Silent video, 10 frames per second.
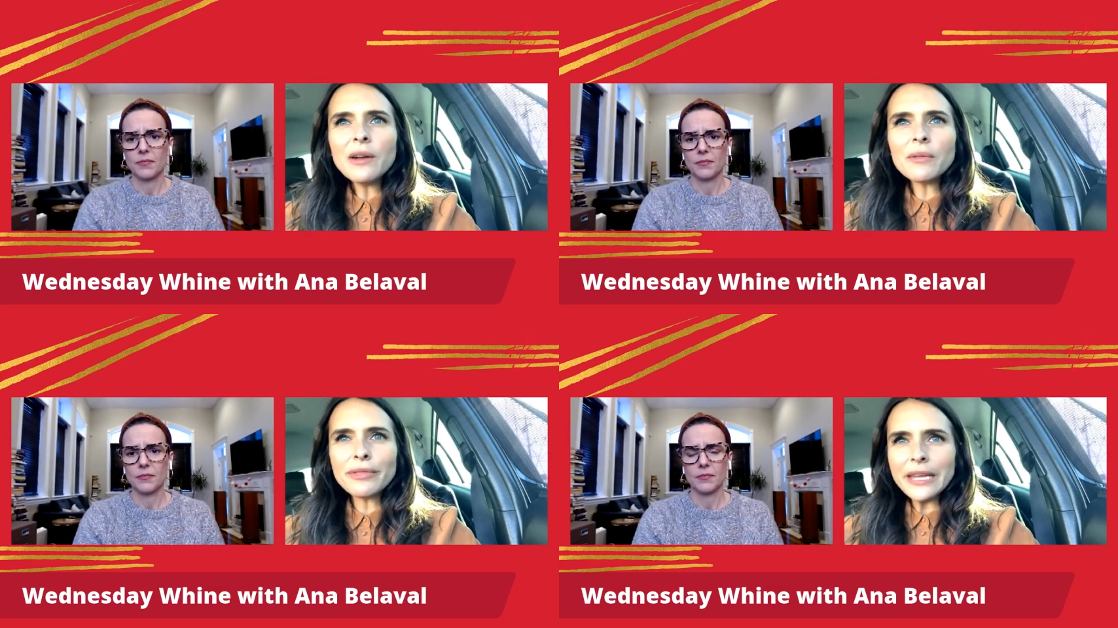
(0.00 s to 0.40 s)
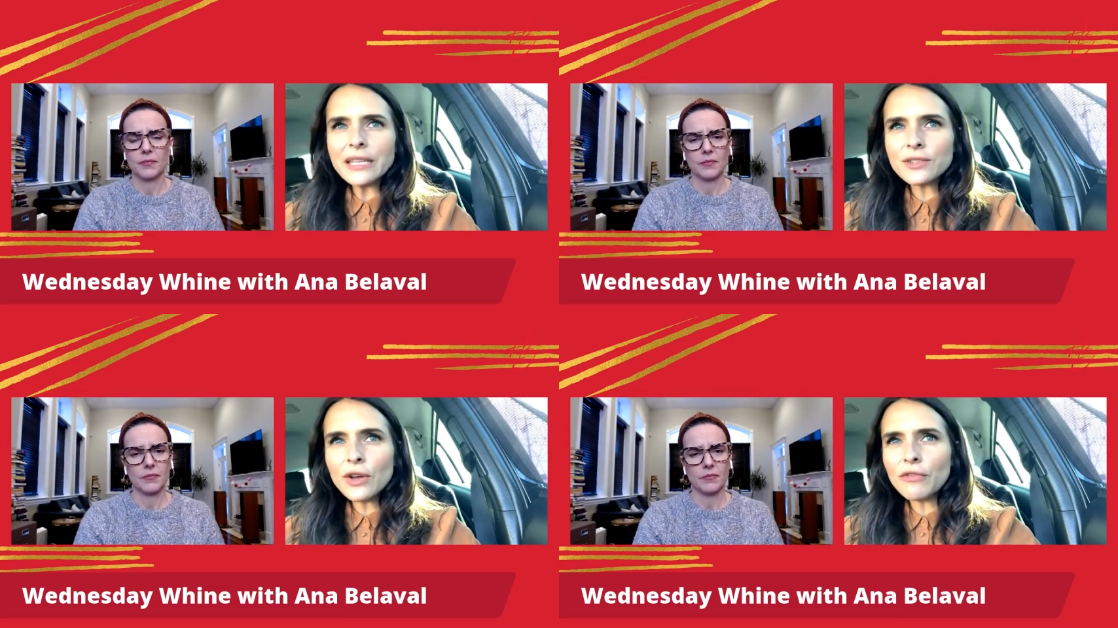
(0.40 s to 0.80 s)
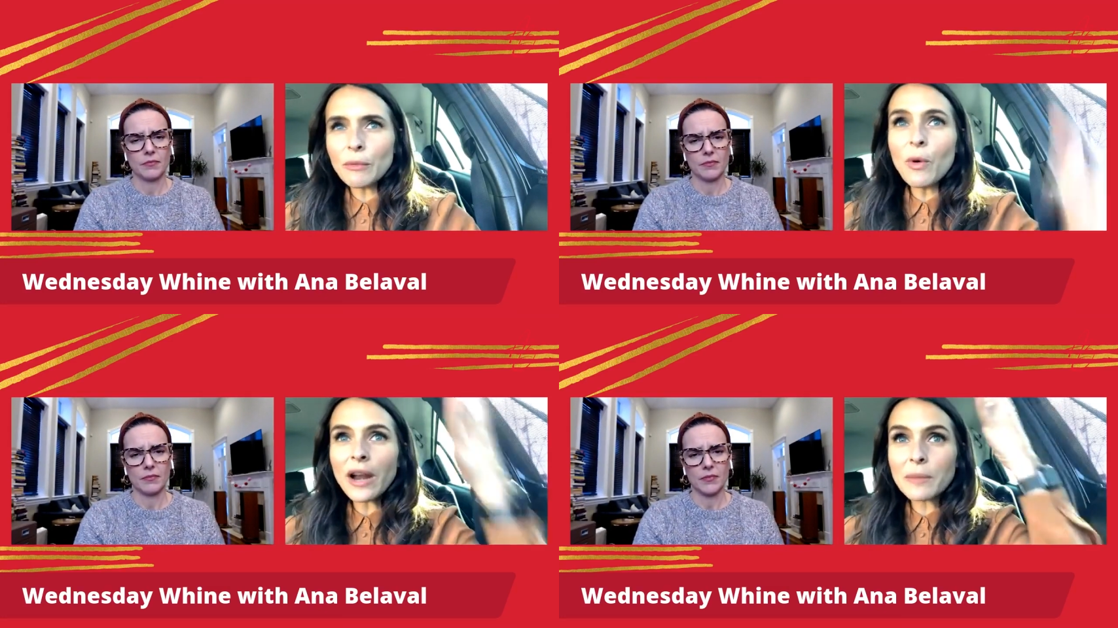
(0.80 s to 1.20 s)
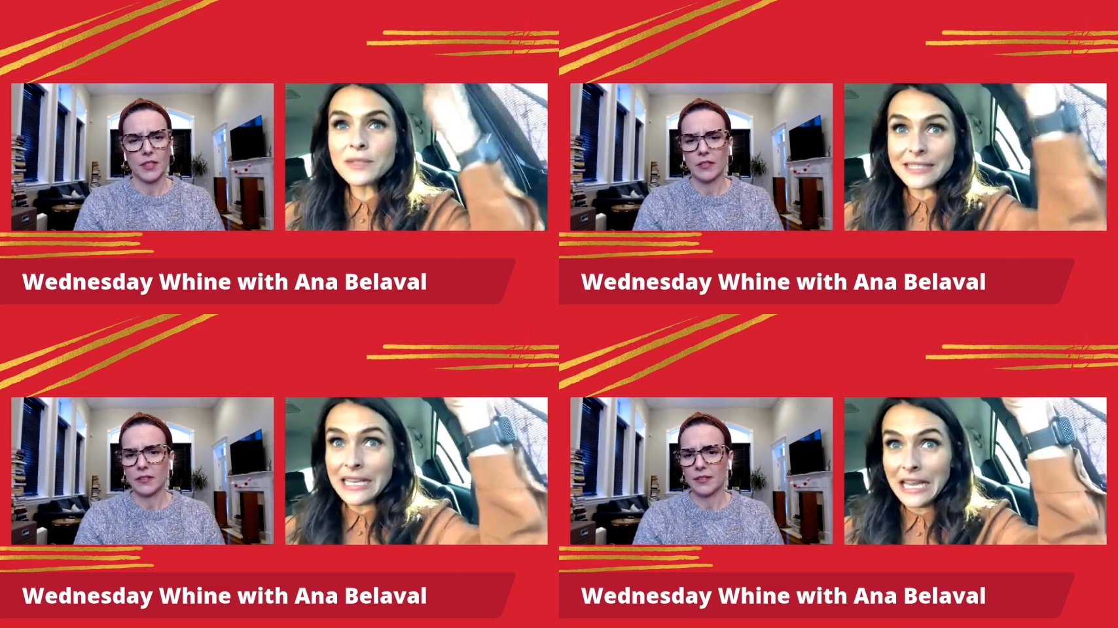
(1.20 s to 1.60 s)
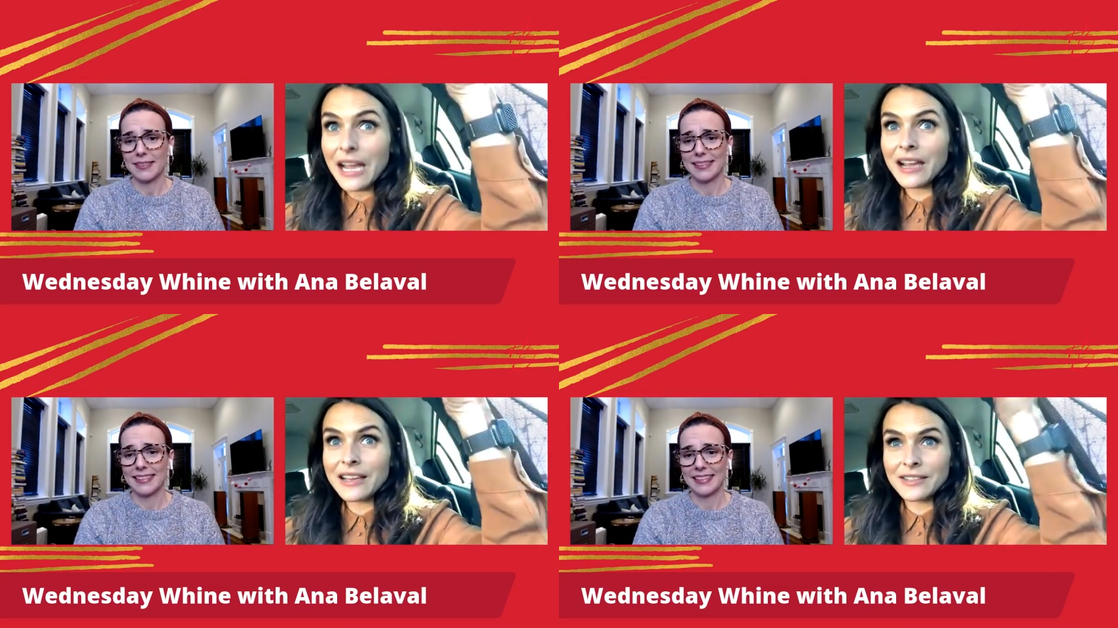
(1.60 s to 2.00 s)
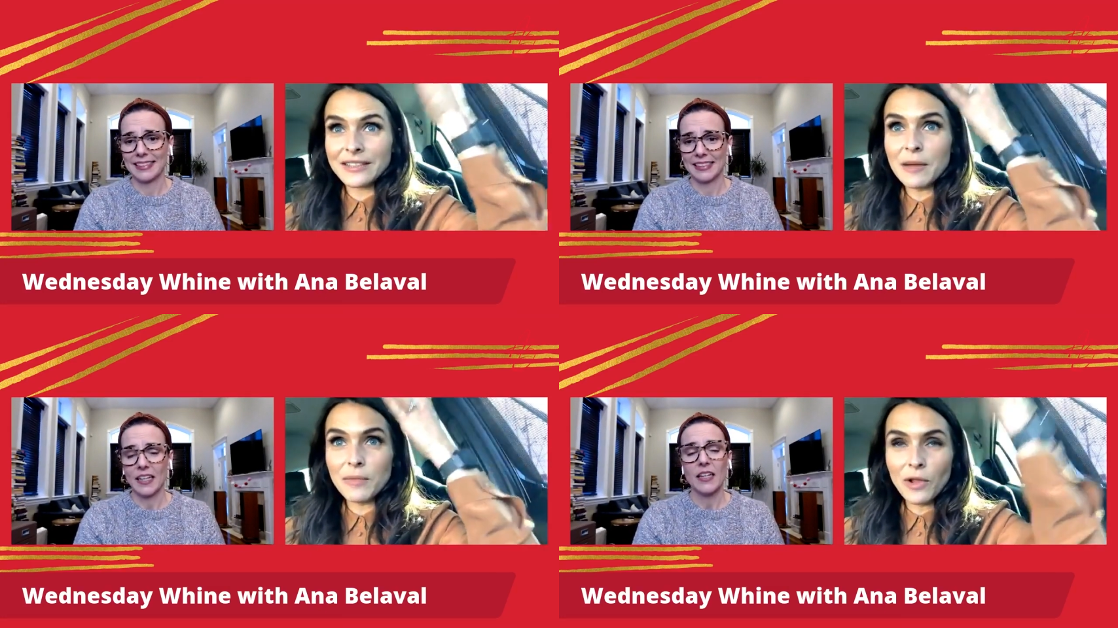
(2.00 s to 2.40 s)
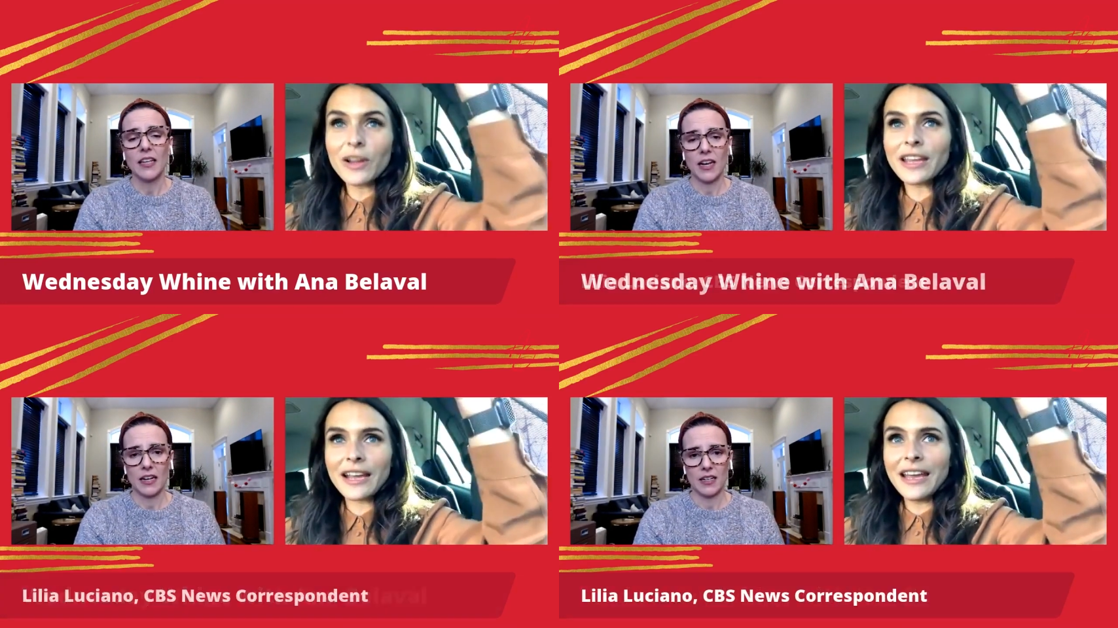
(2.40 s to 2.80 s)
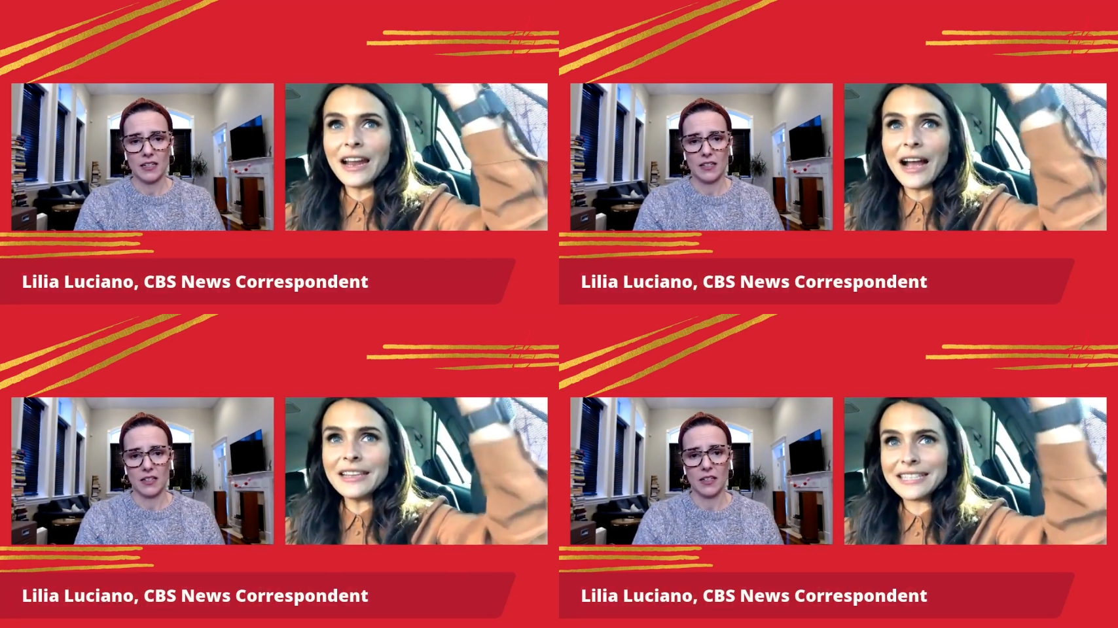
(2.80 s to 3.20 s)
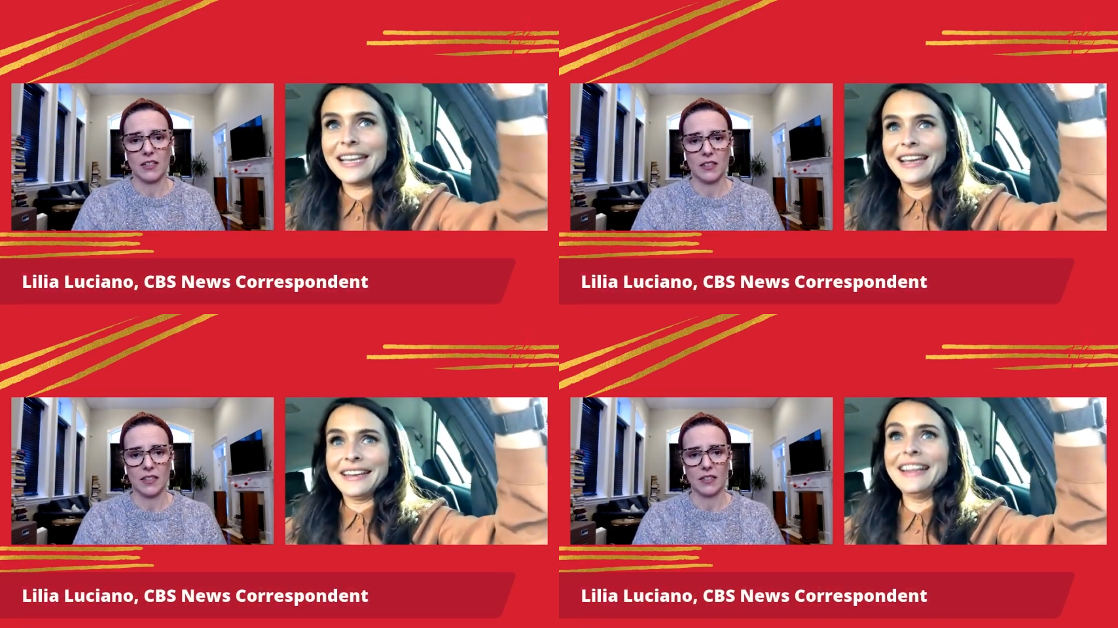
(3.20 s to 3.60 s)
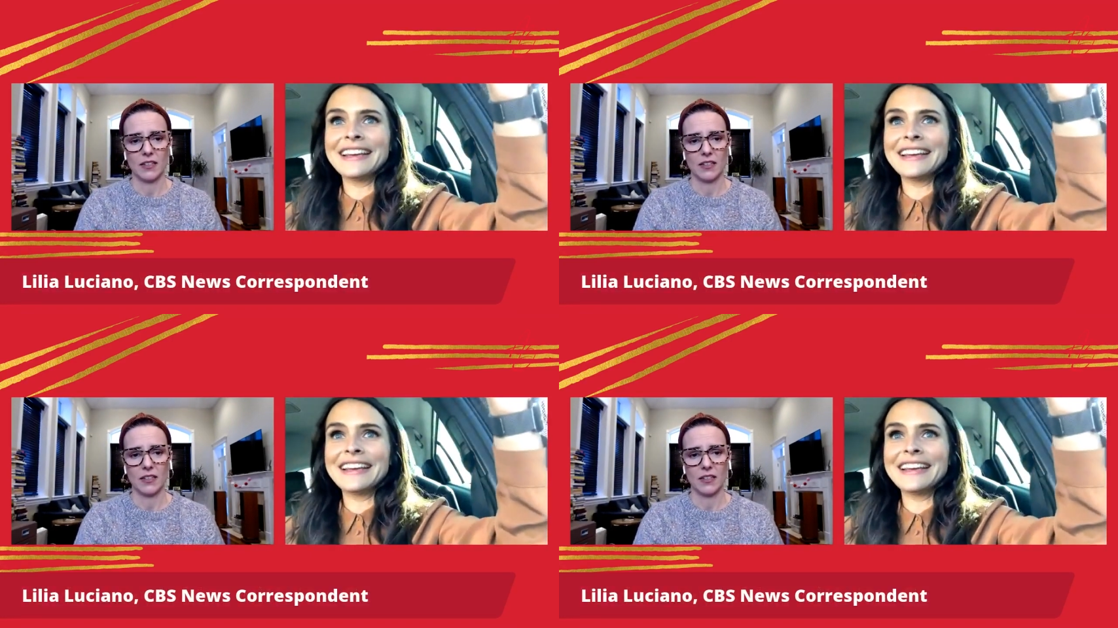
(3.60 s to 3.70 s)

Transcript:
Speaker 1: don't think so from what I'm seeing because I'm looking yeah. at I 10.